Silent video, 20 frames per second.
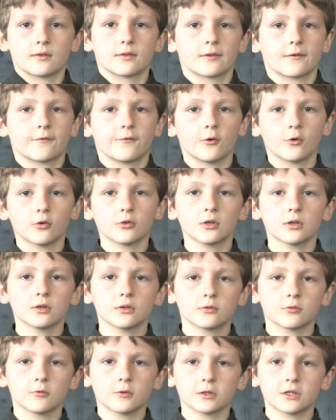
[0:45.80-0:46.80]
The
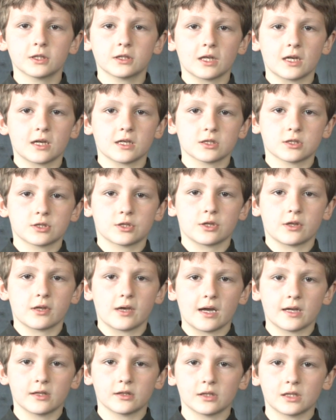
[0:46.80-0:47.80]
fortlet was attached to
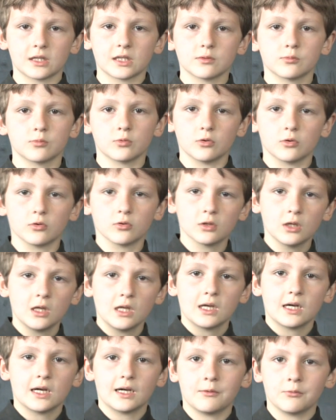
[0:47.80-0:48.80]
the Antonine Wall
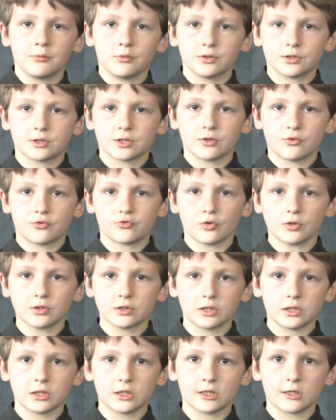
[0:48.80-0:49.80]
and was
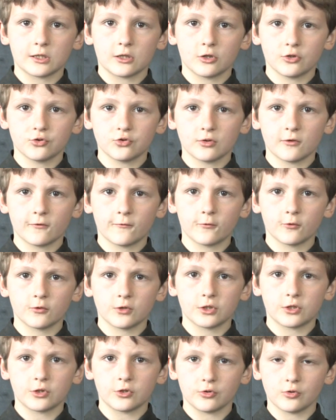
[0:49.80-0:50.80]
constructed in one hundred
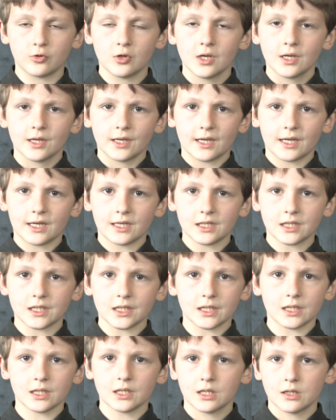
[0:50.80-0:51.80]
forty-two A
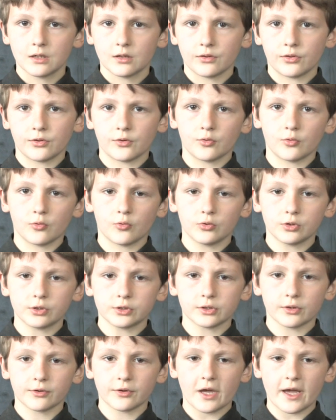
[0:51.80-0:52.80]
D under
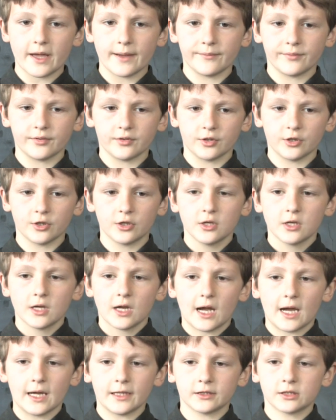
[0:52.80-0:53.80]
orders of the Emperor
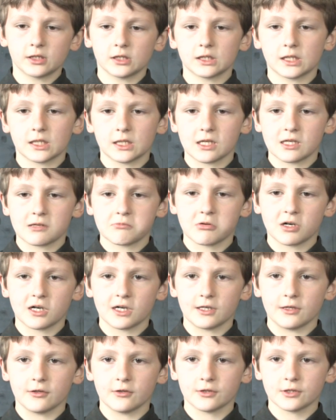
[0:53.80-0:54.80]
Antonius
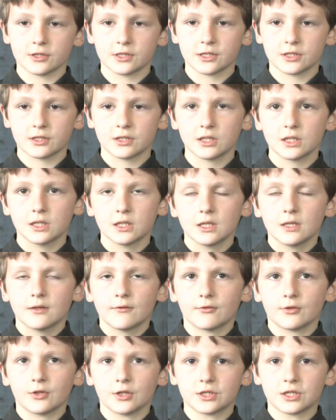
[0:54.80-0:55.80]
Pius.
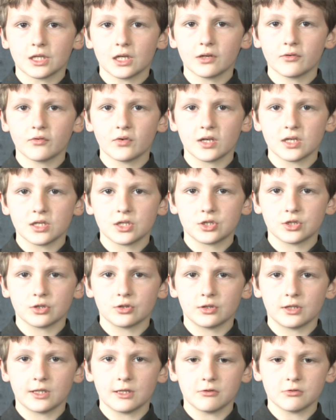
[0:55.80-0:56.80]
For a
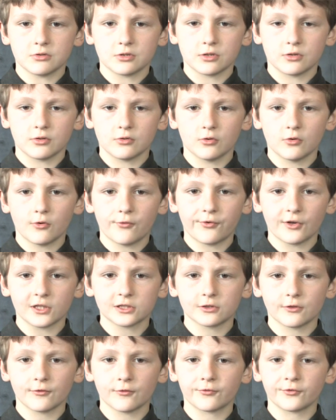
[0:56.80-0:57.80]
generation, it was the
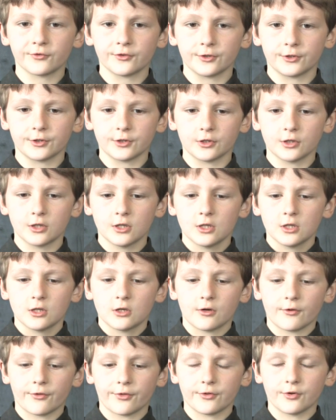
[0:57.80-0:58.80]
northwestern frontier
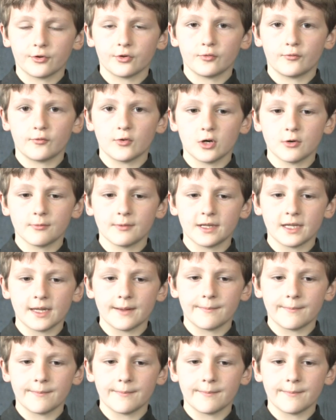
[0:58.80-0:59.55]
of the Roman